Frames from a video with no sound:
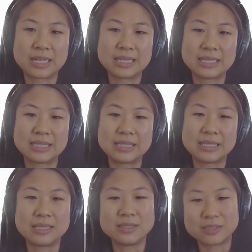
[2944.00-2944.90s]
a lot
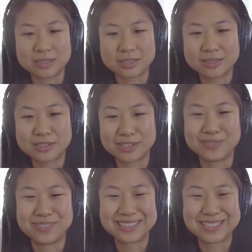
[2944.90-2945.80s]
easier to
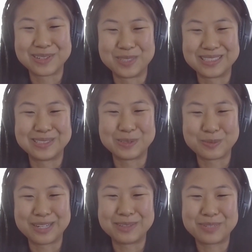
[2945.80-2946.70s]
convince someone to do
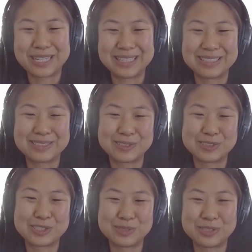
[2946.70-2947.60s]
an unpaid
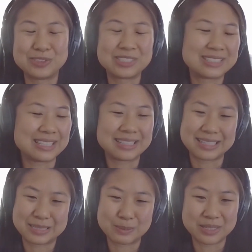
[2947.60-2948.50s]
internship, just to get
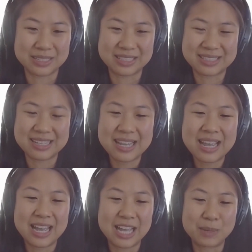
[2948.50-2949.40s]
the experience.
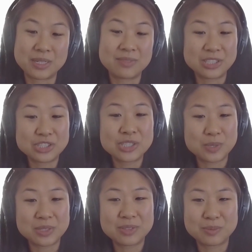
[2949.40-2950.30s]
And
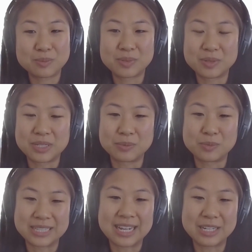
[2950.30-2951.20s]
eventually, one of them
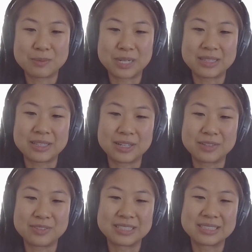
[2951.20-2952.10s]
was hired by the
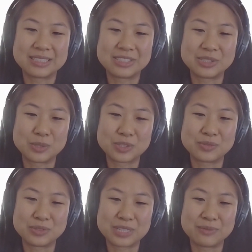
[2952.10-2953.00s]
office, and she
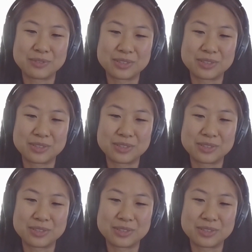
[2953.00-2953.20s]
works full time